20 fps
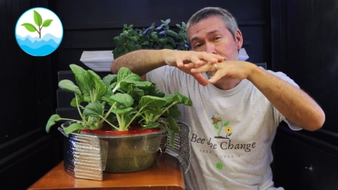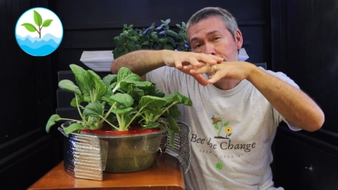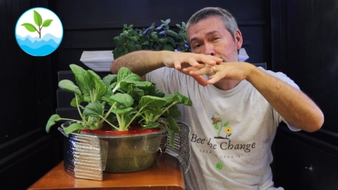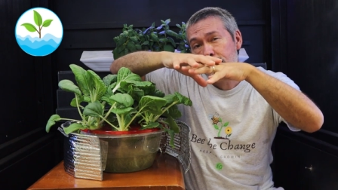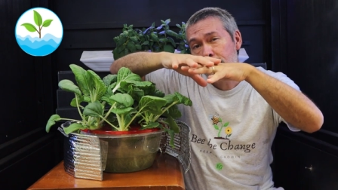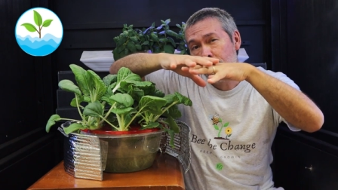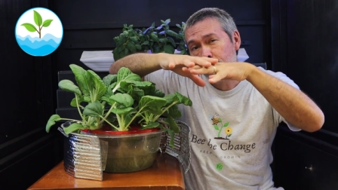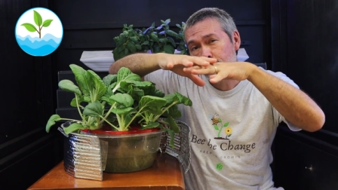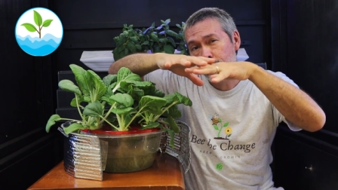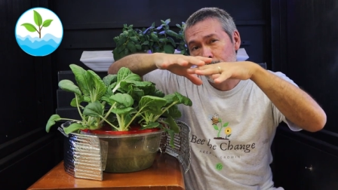
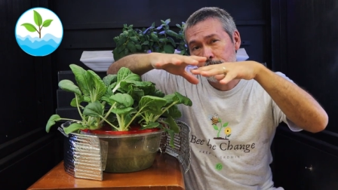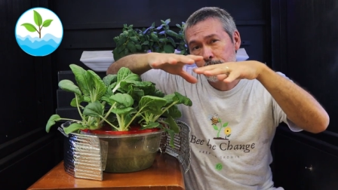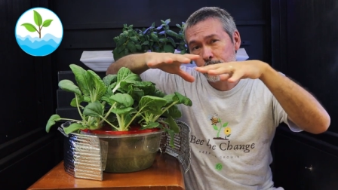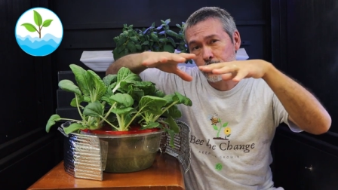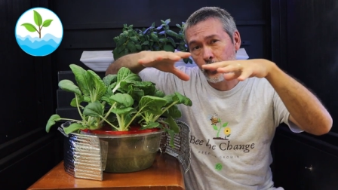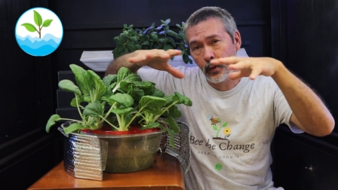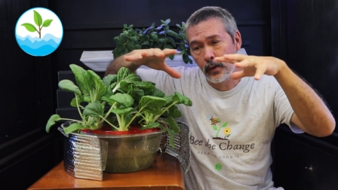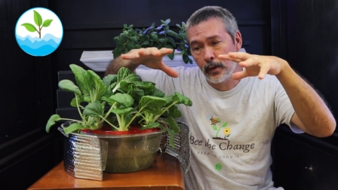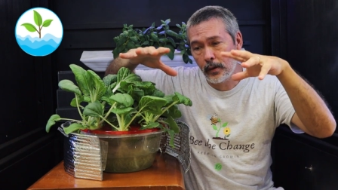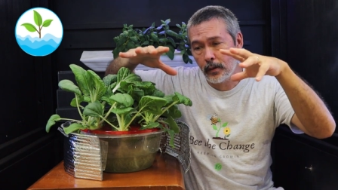So if your
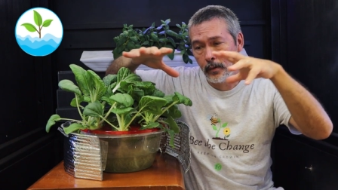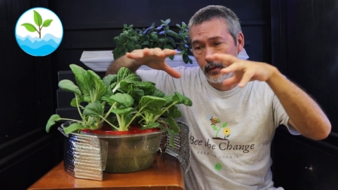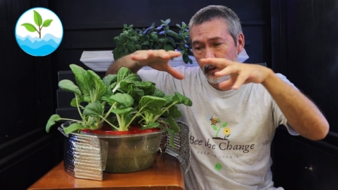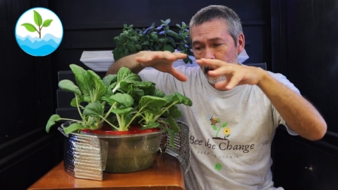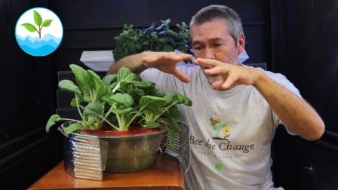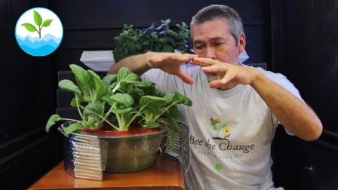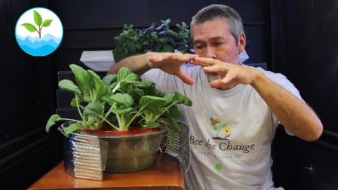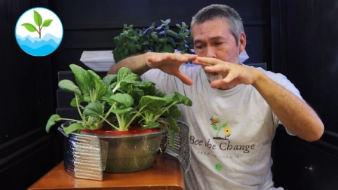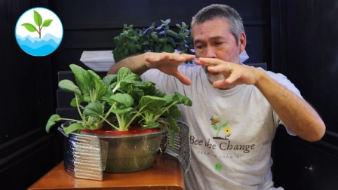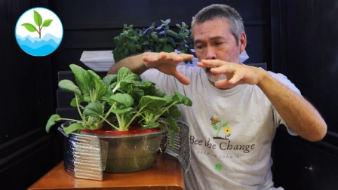soil
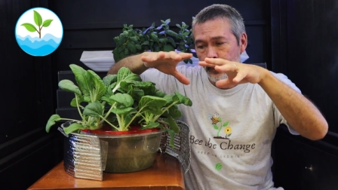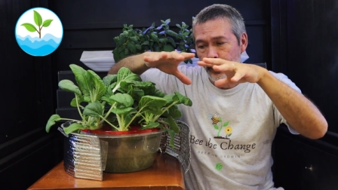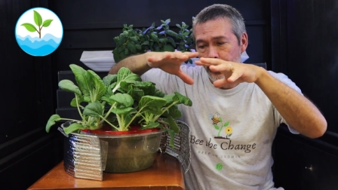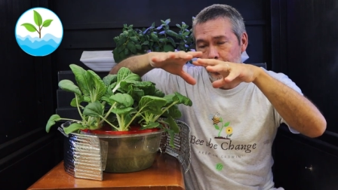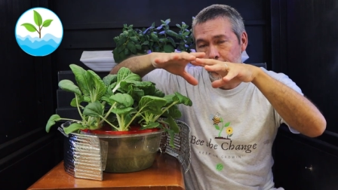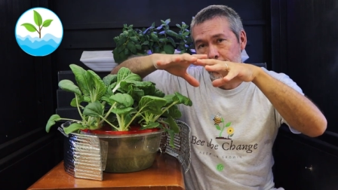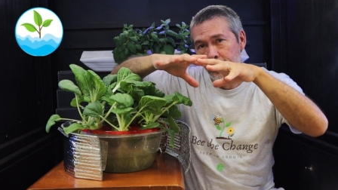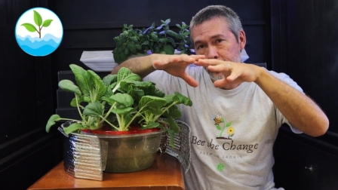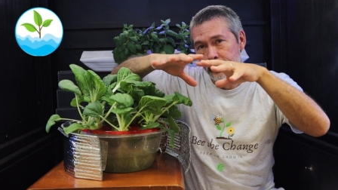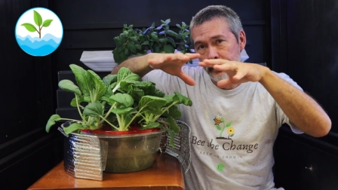
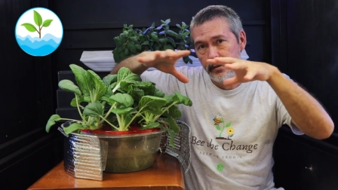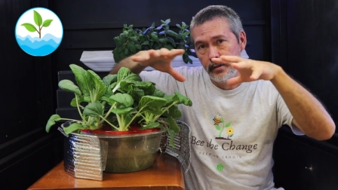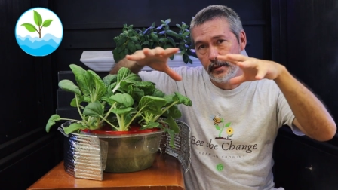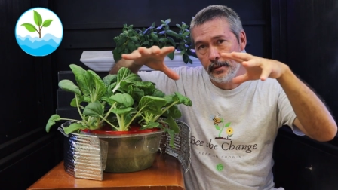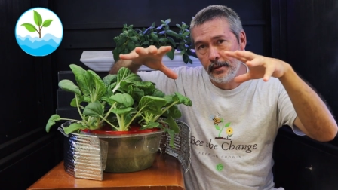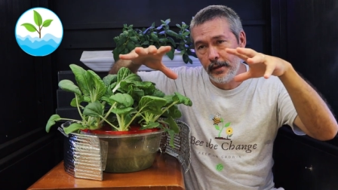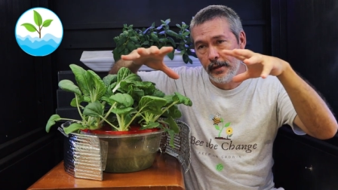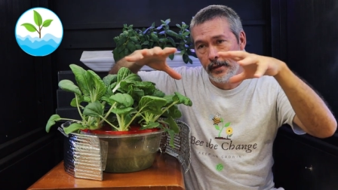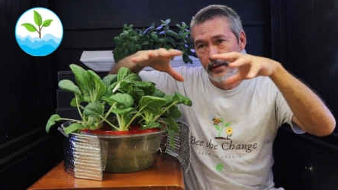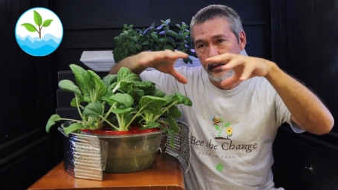is,
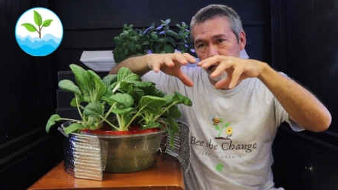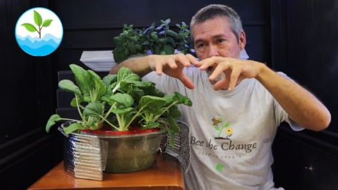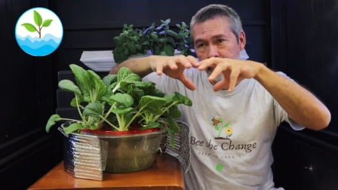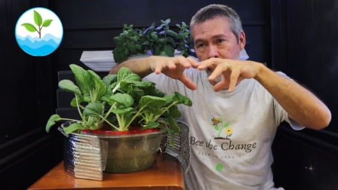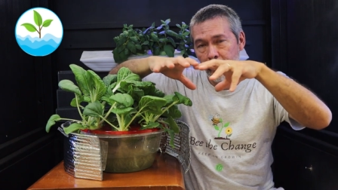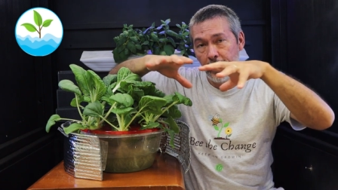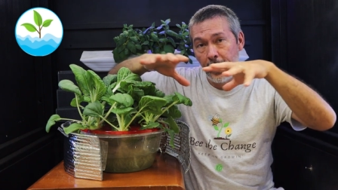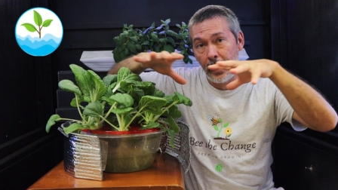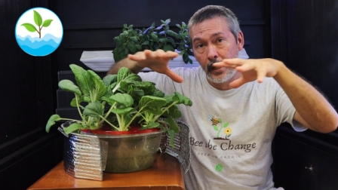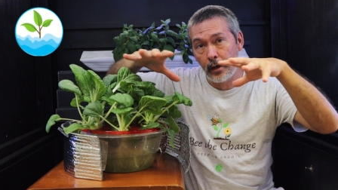is
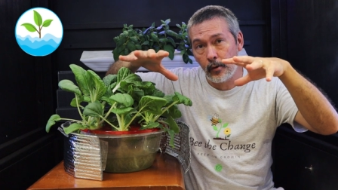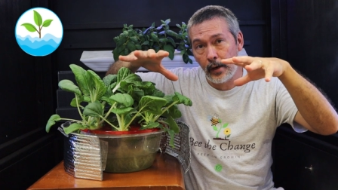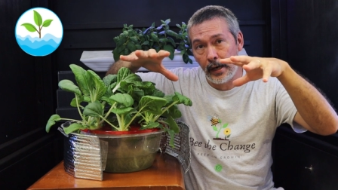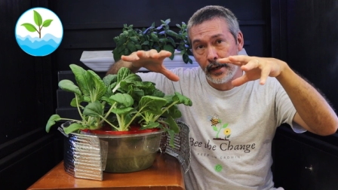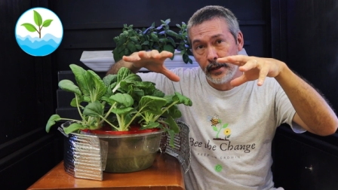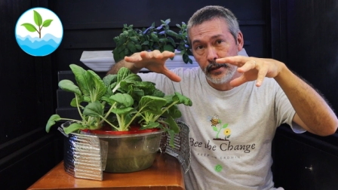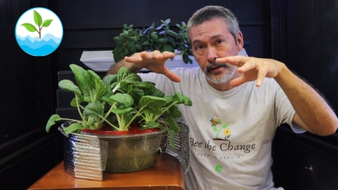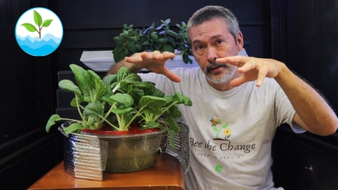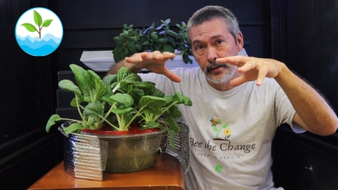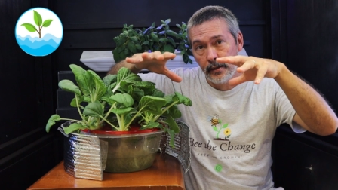uh,
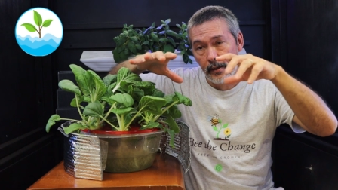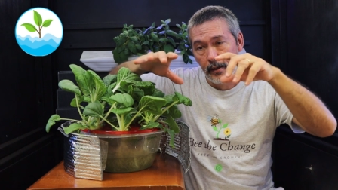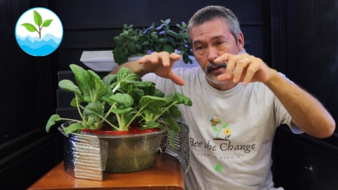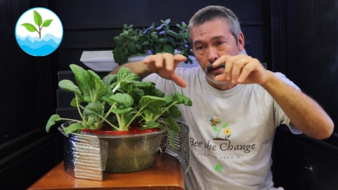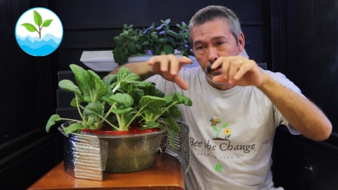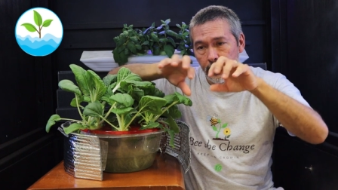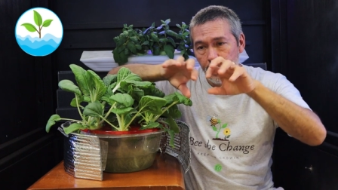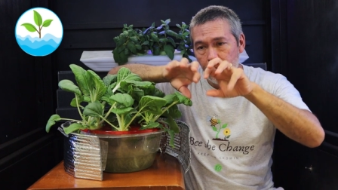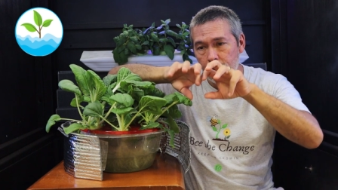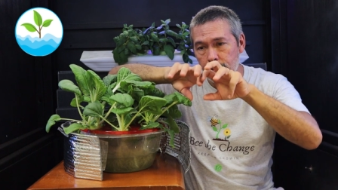aerated,
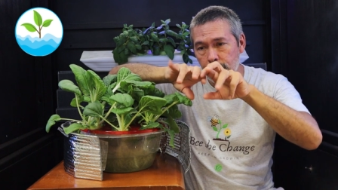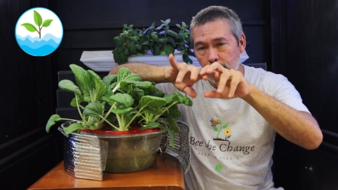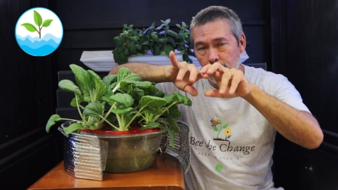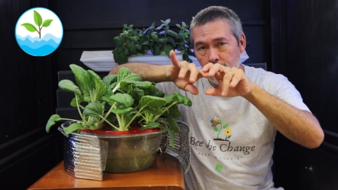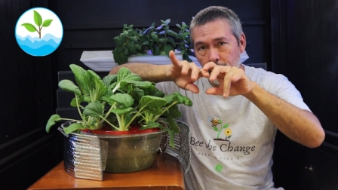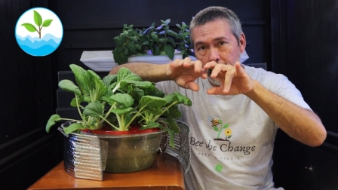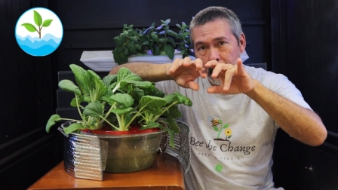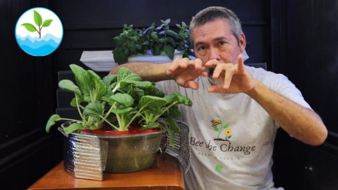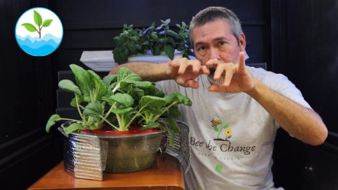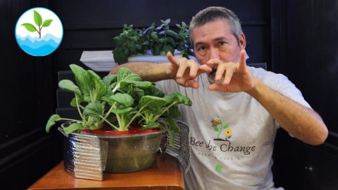those
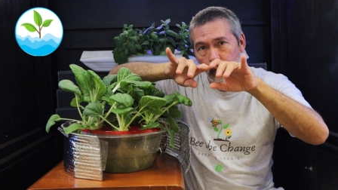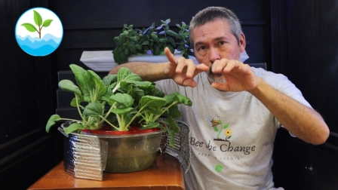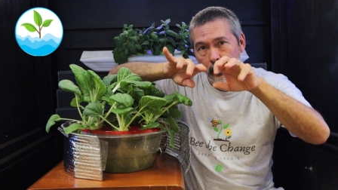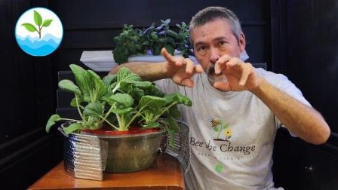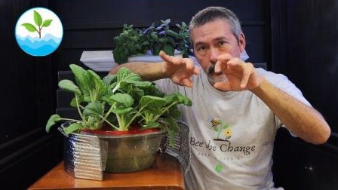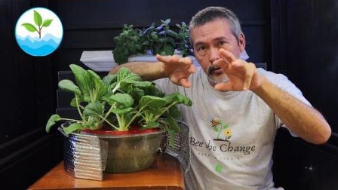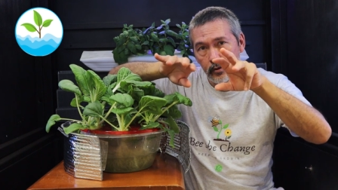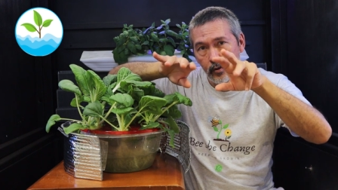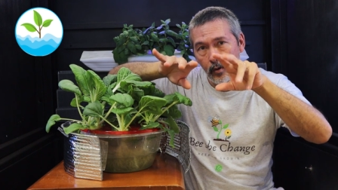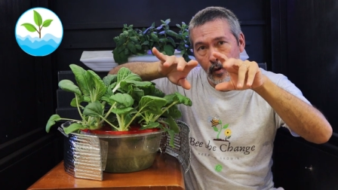little air
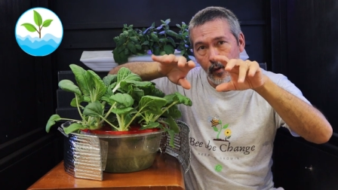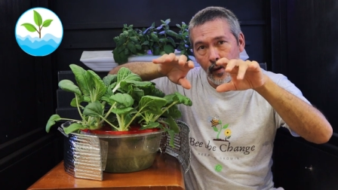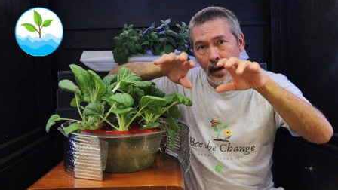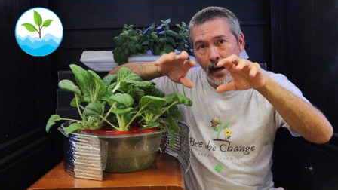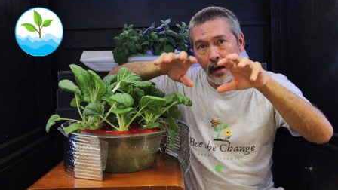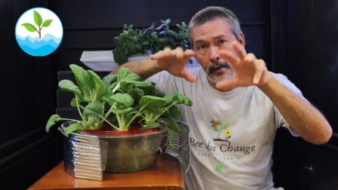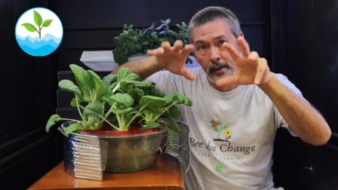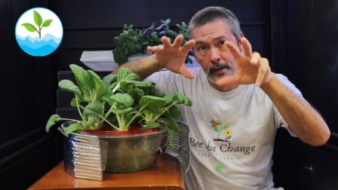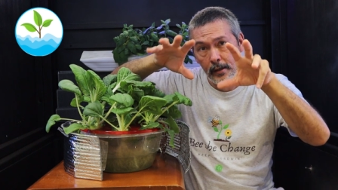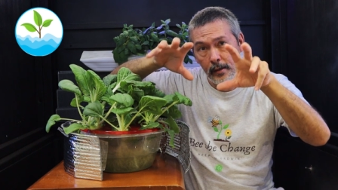roots grow
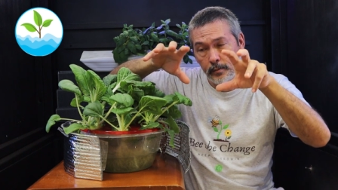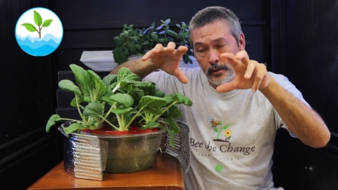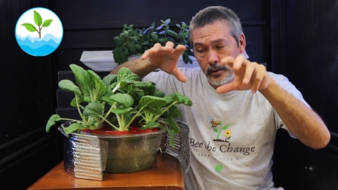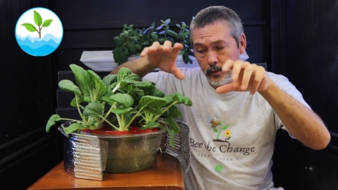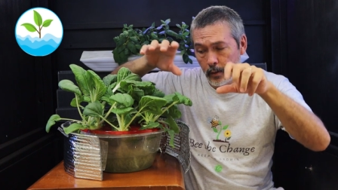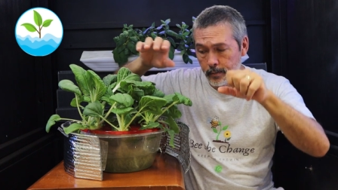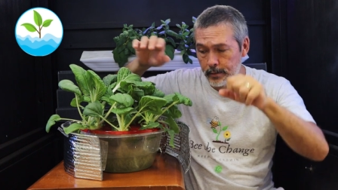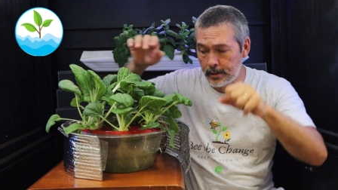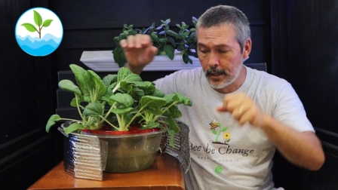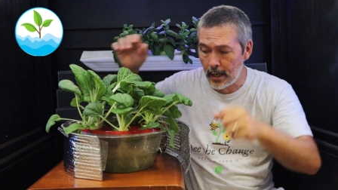out and
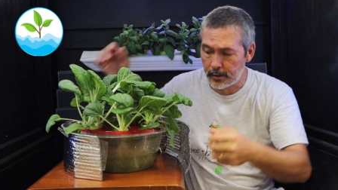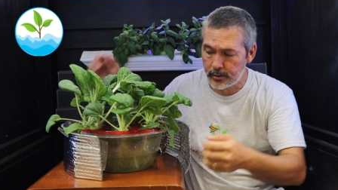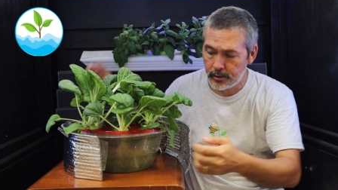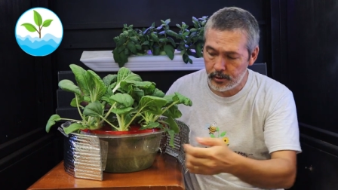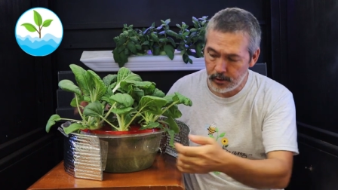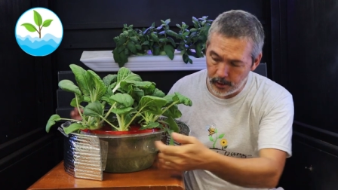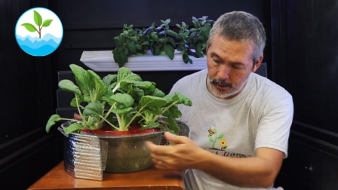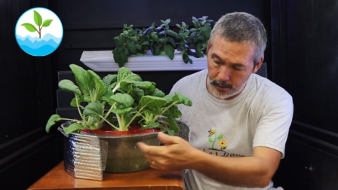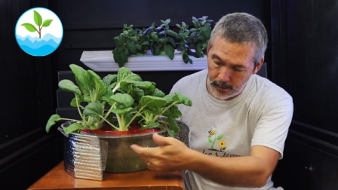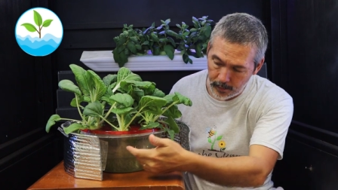absorbs
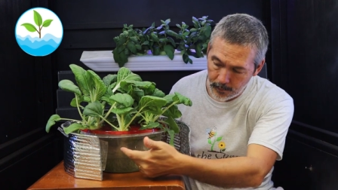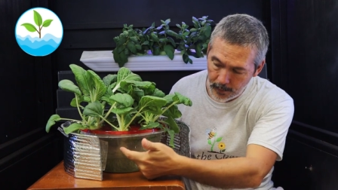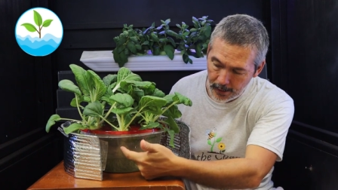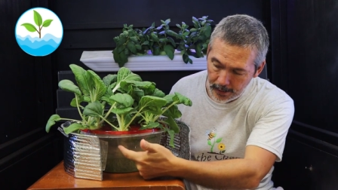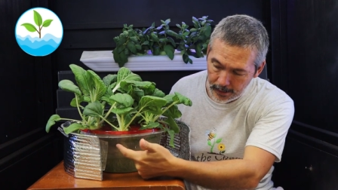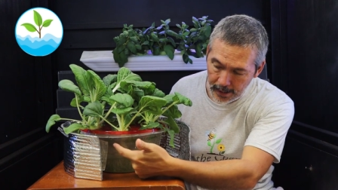oxygen.